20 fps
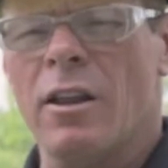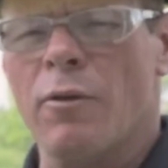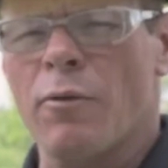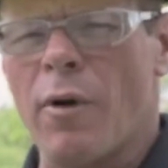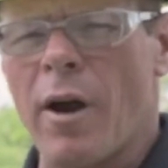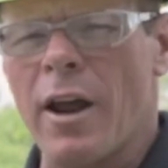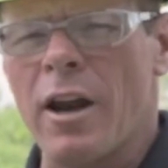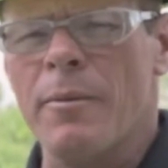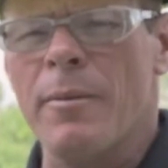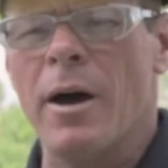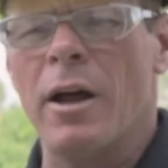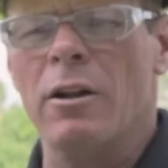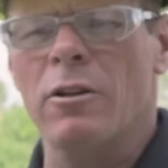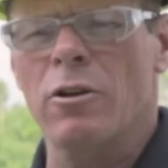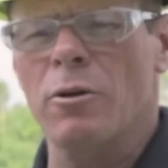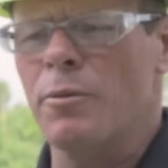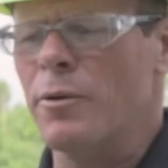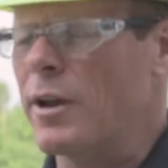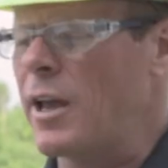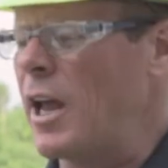the right amount of
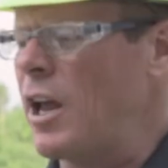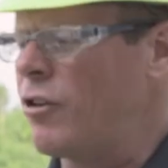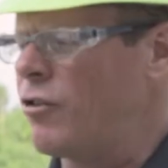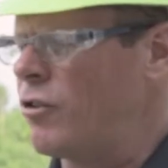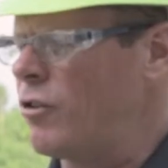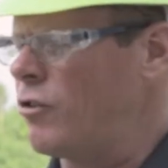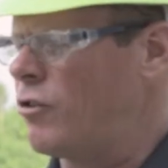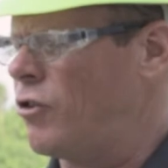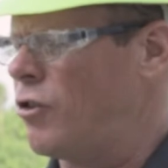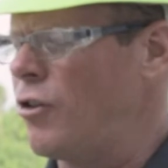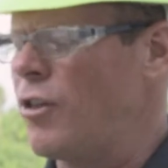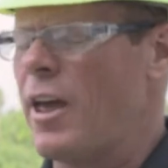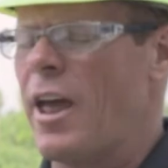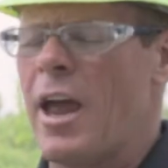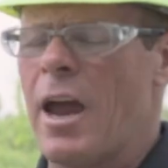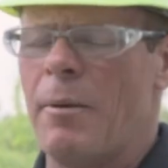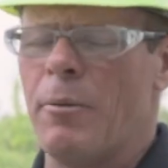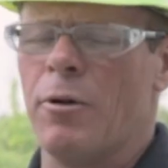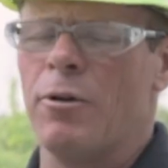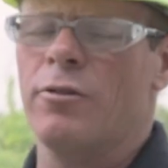lubrication to the
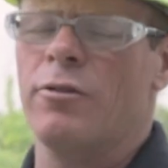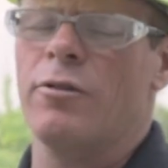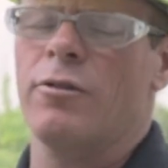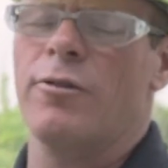hammers